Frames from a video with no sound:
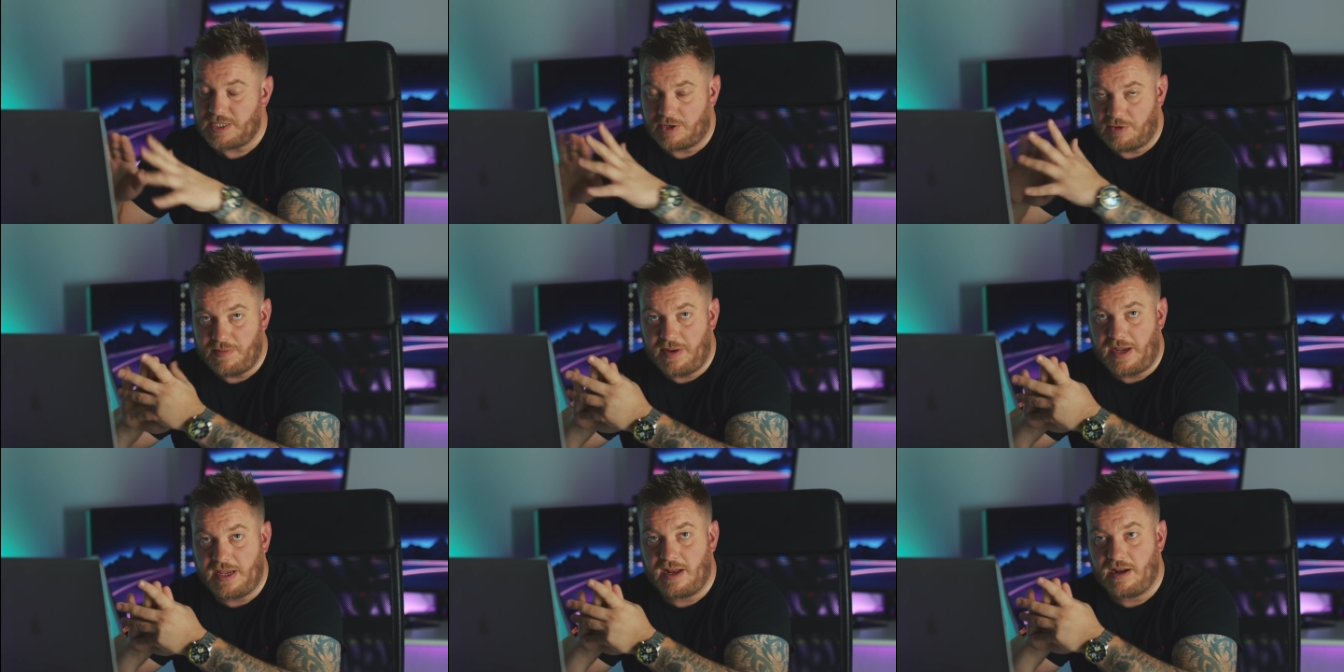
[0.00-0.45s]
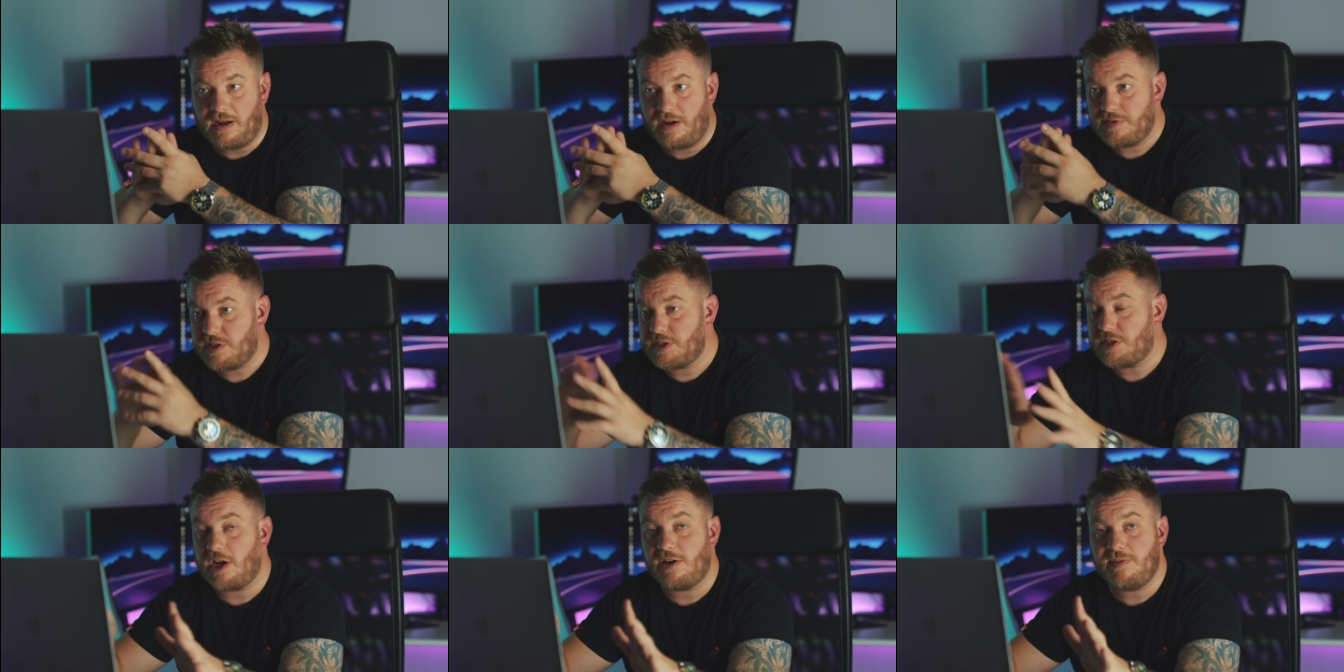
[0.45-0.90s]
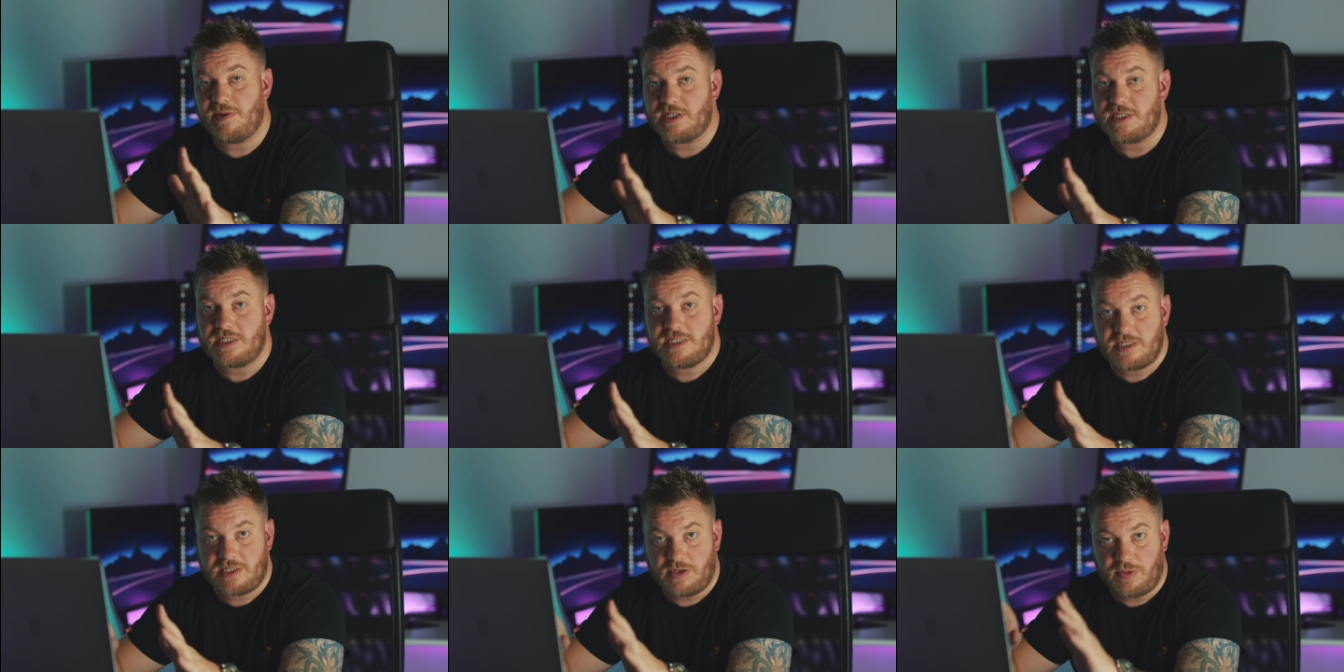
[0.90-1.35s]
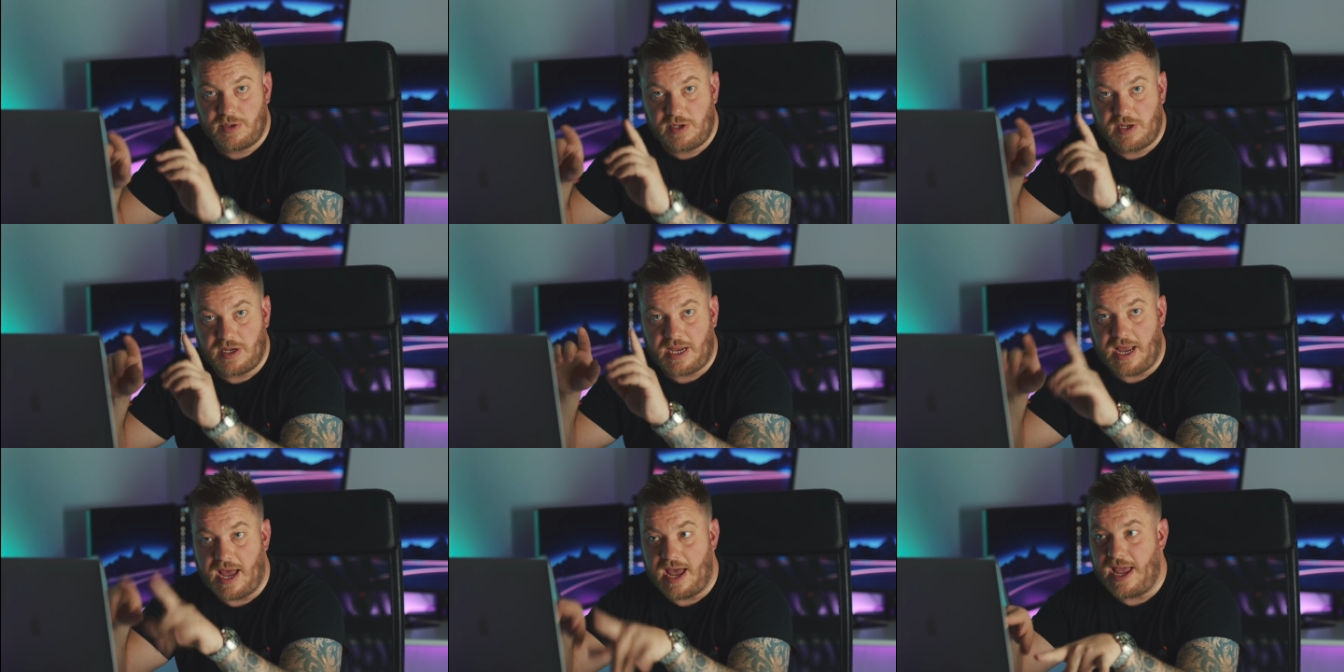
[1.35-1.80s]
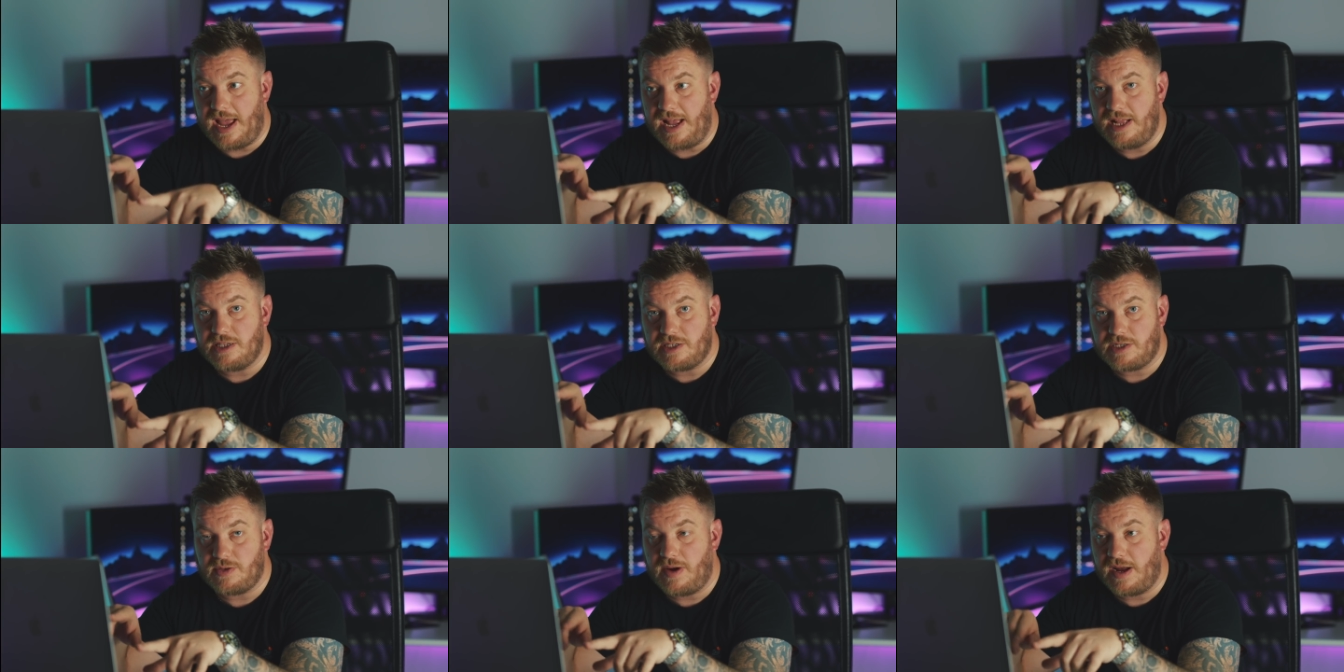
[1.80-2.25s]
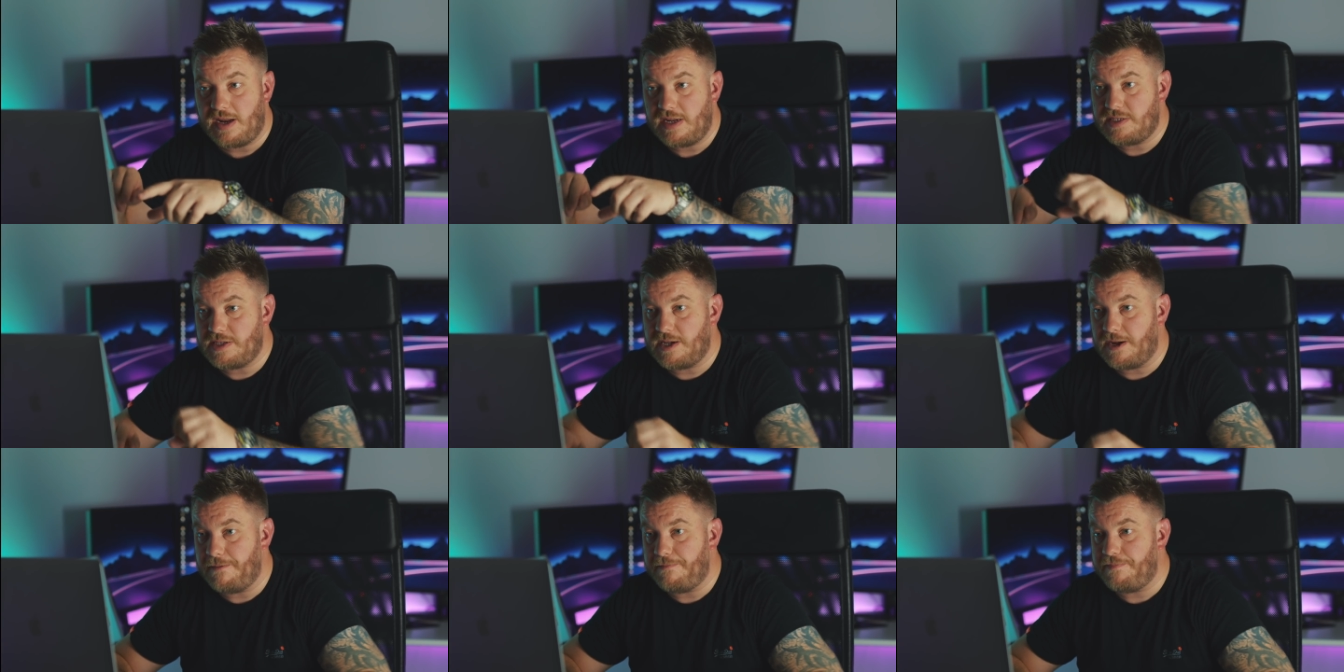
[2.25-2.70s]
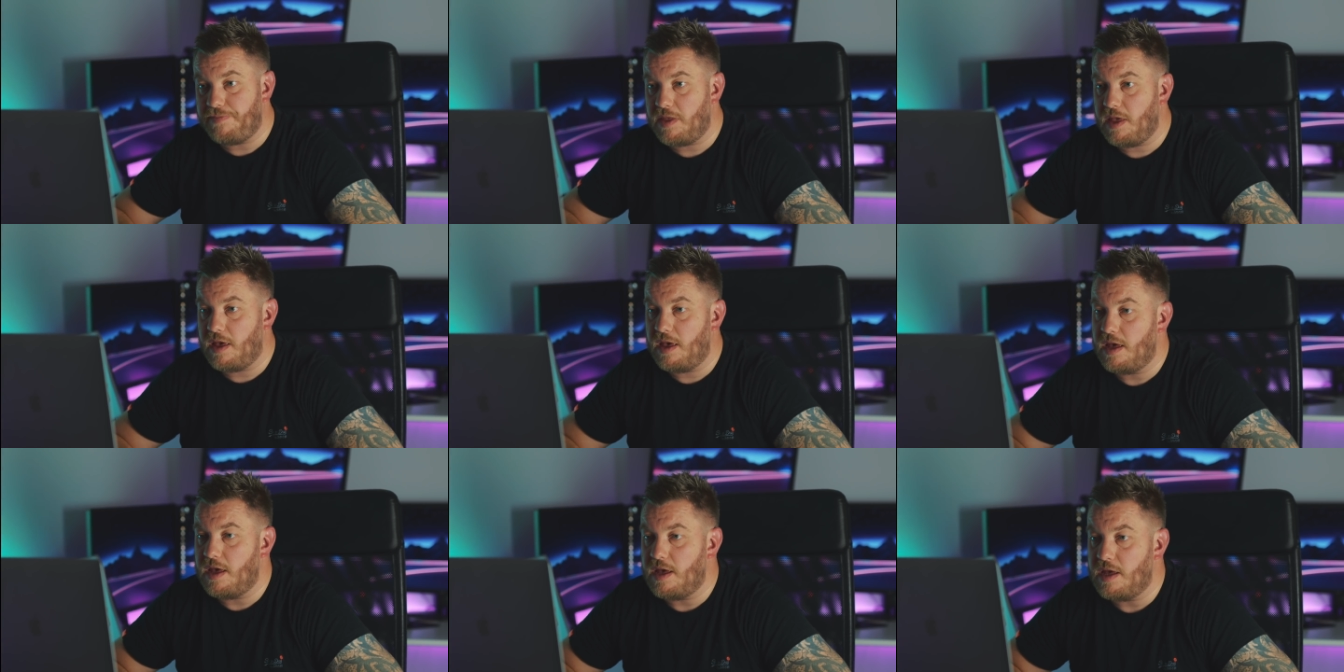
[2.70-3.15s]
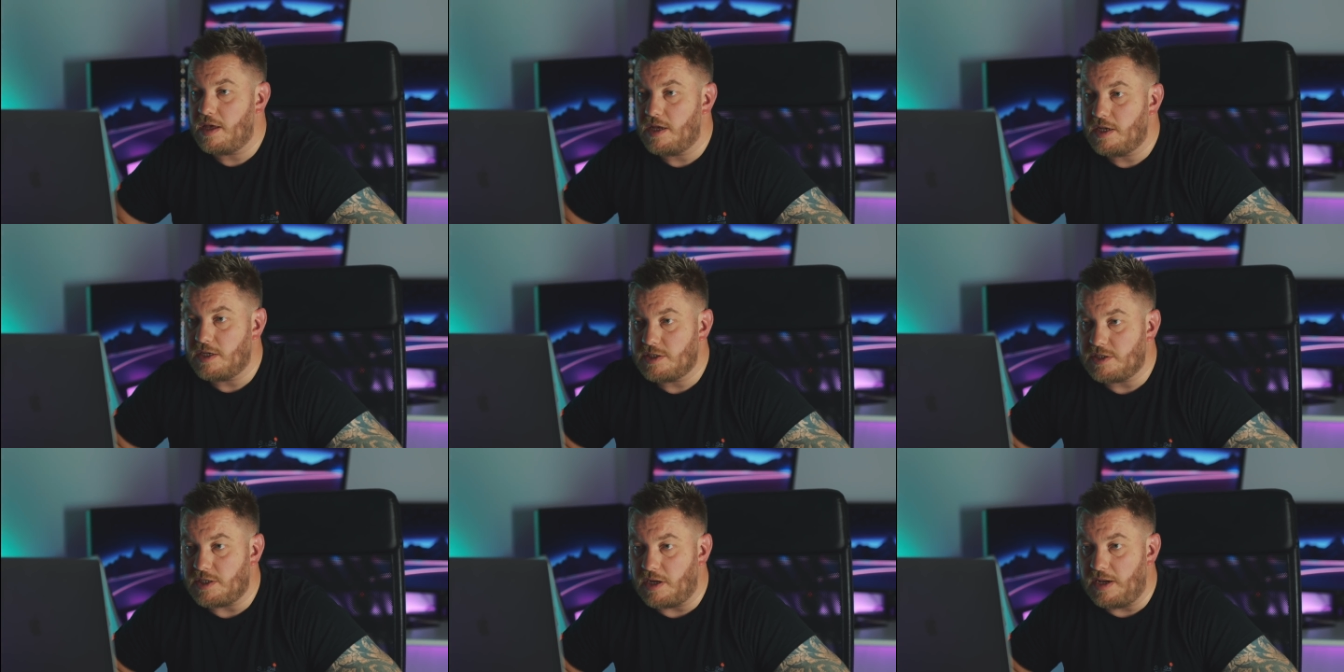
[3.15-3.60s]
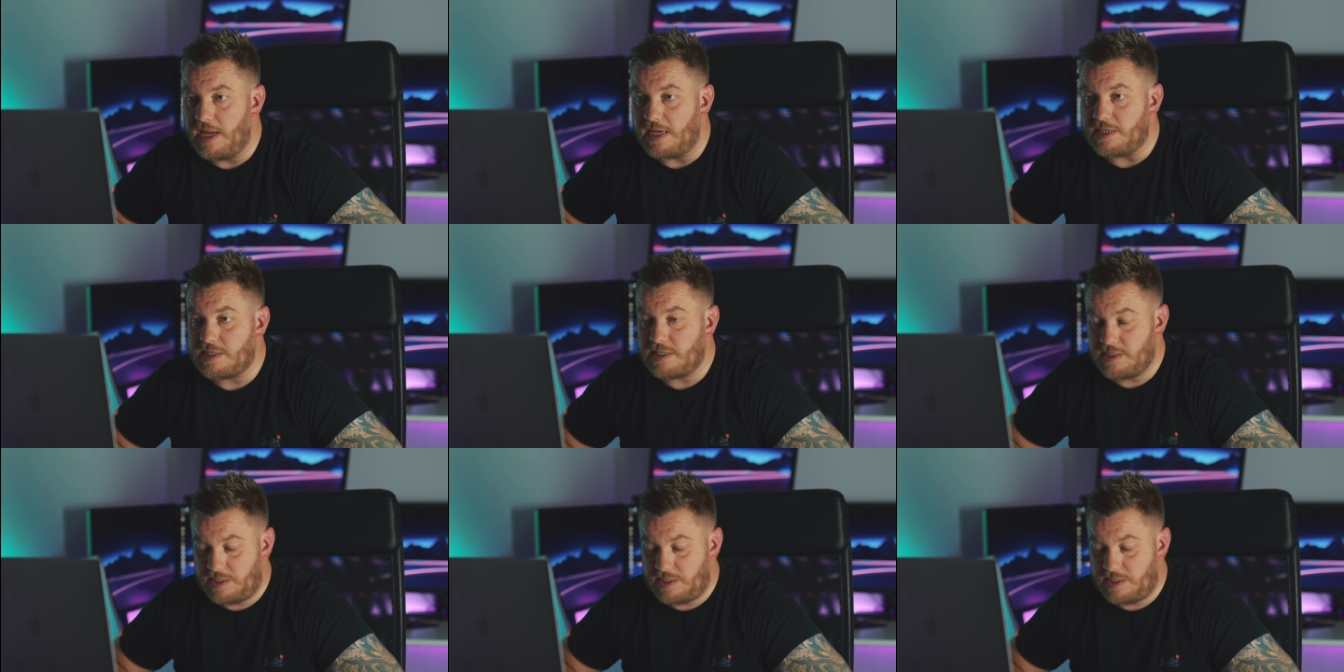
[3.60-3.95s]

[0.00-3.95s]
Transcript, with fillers: It will make your life so much easier when you get into editing. So let's